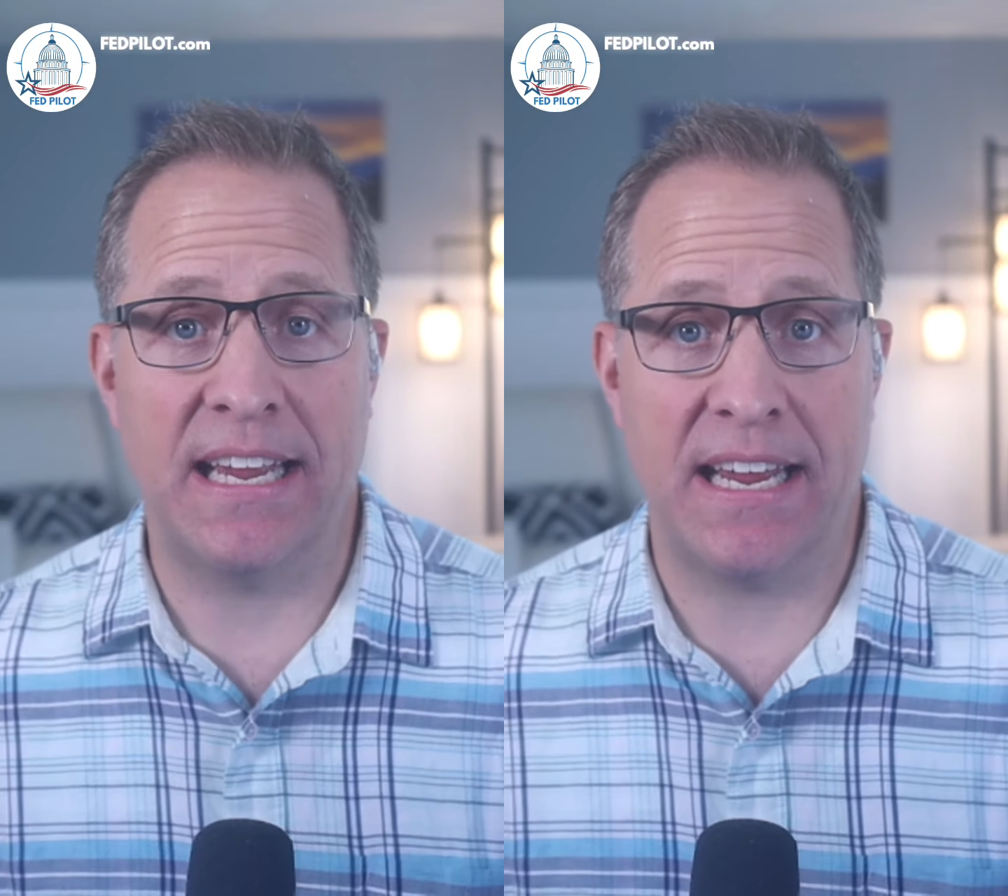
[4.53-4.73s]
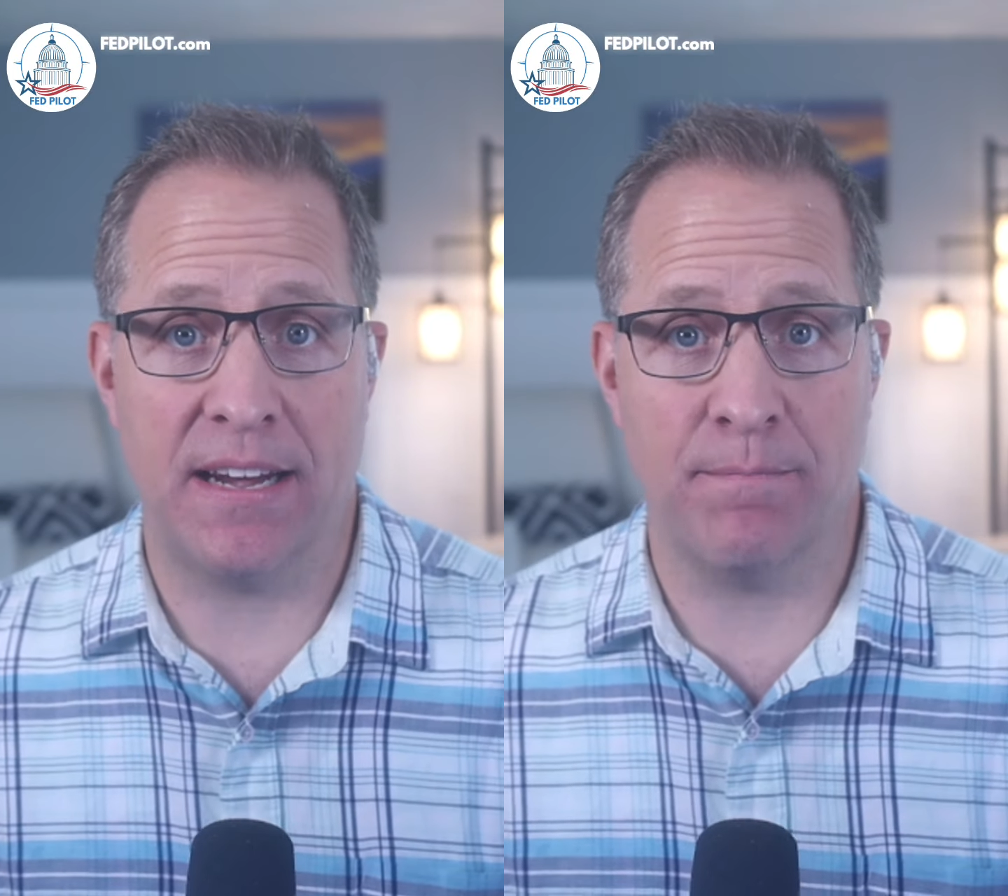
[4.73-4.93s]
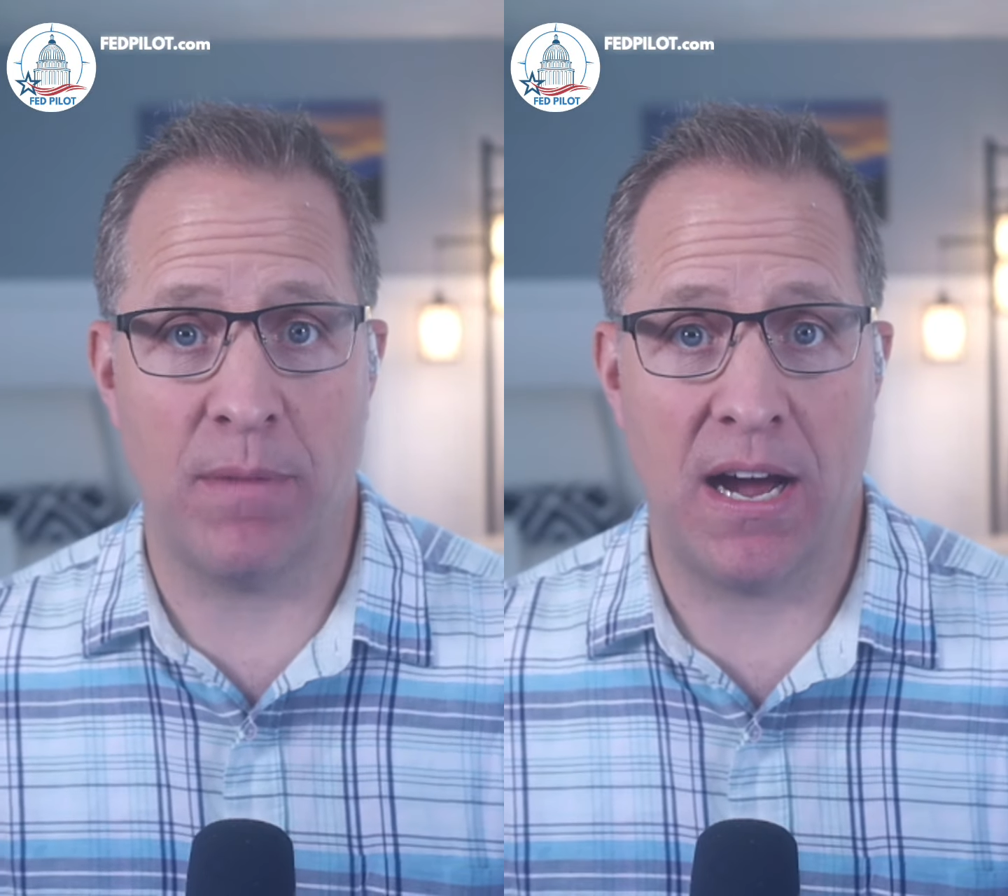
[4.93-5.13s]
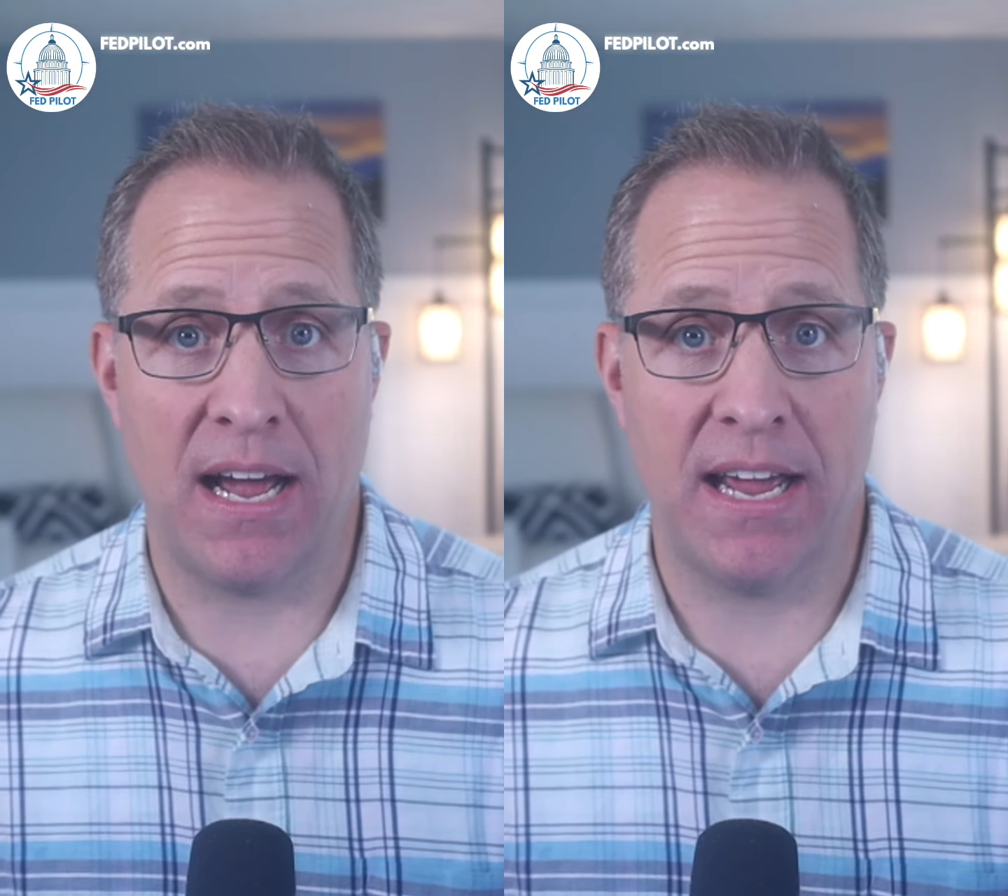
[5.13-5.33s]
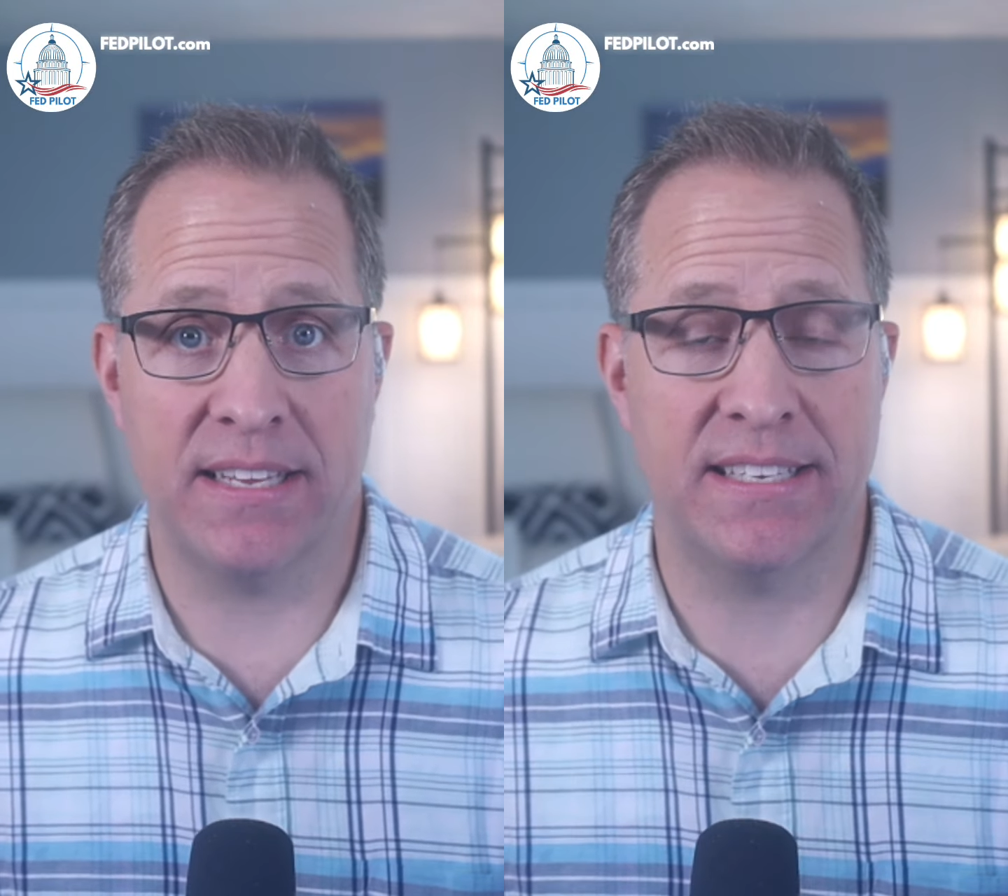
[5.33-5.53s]
in
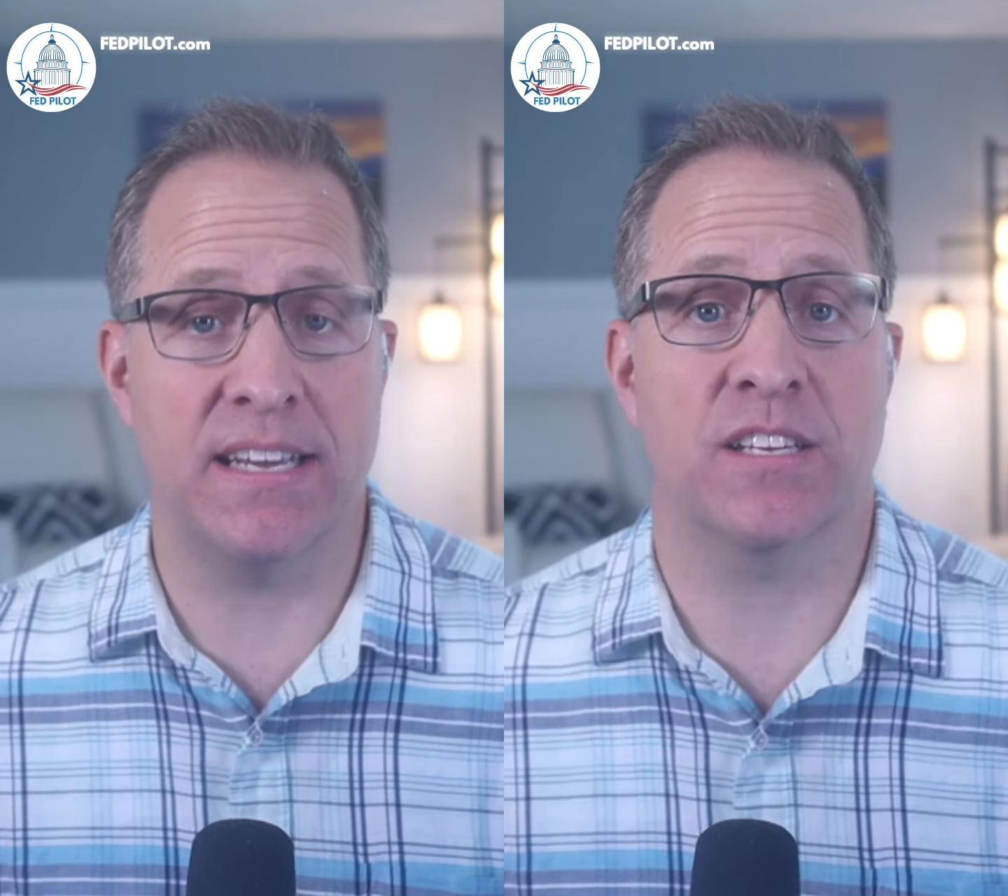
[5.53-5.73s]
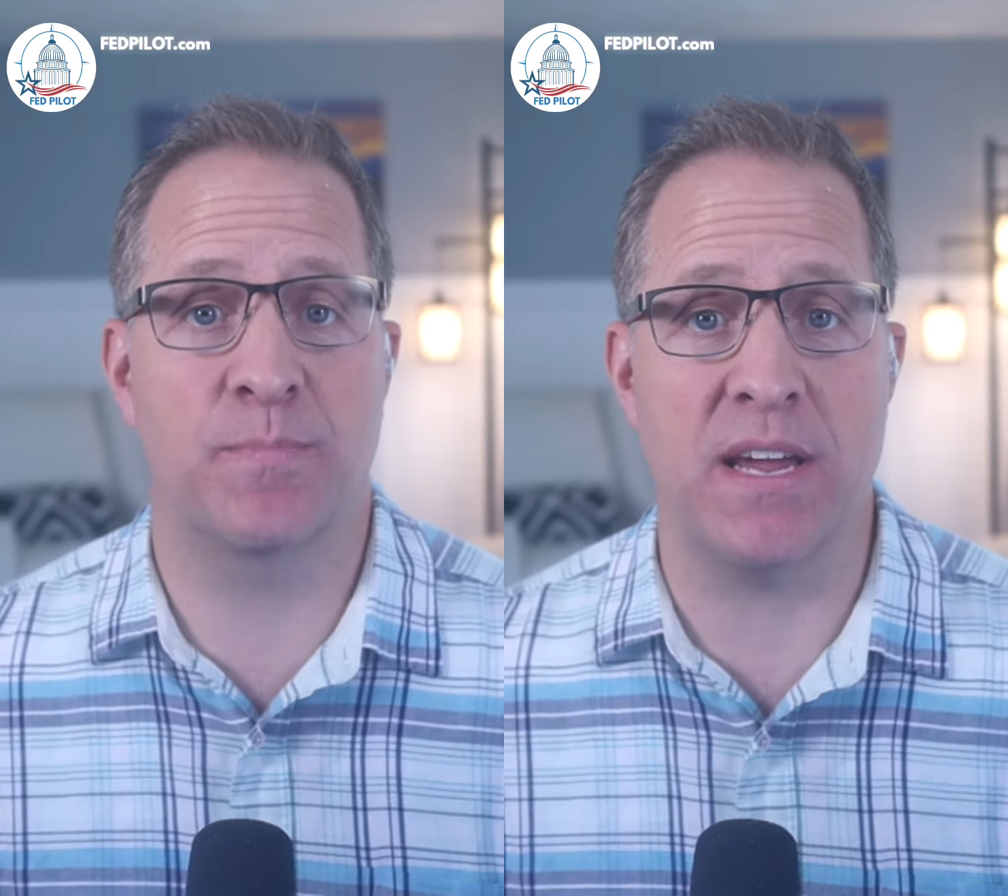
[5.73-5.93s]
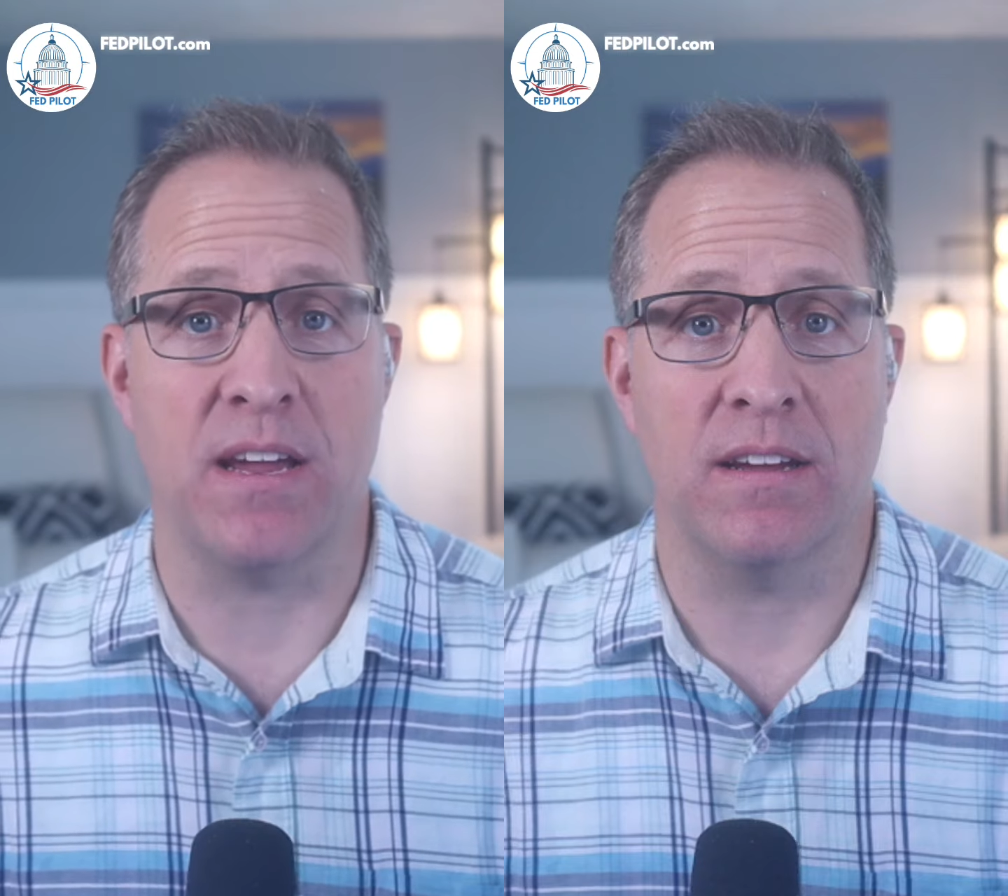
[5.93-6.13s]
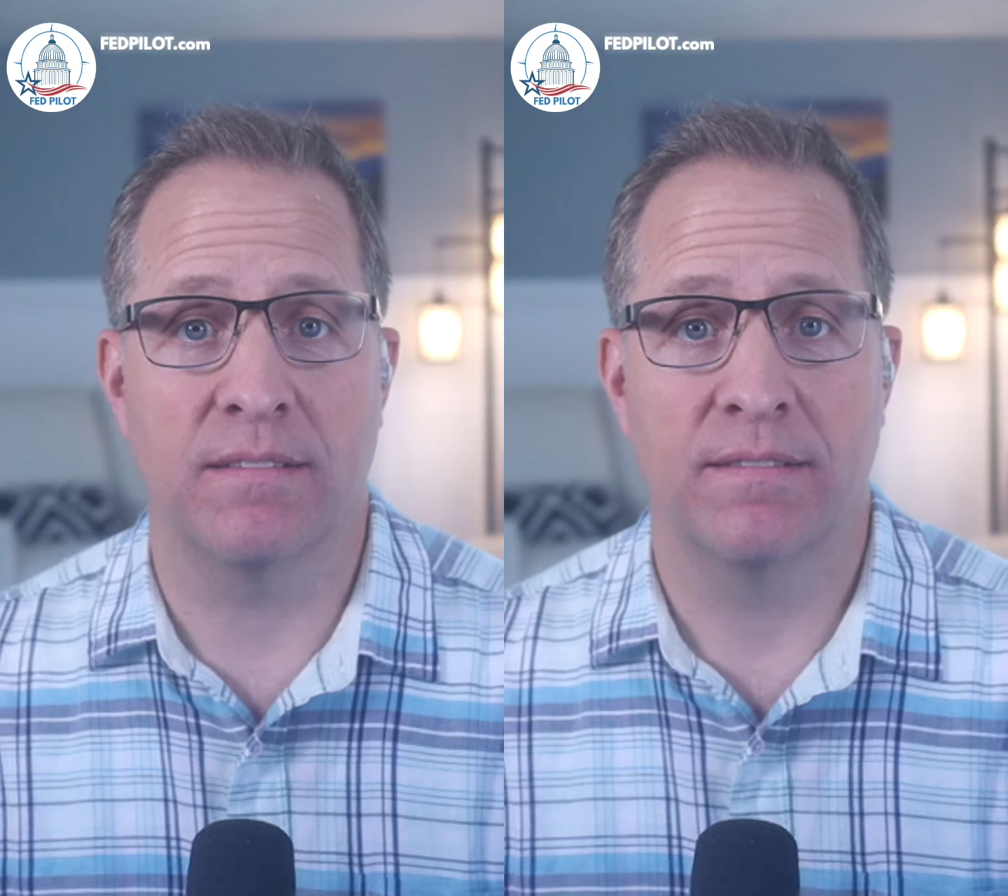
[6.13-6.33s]
my TSP?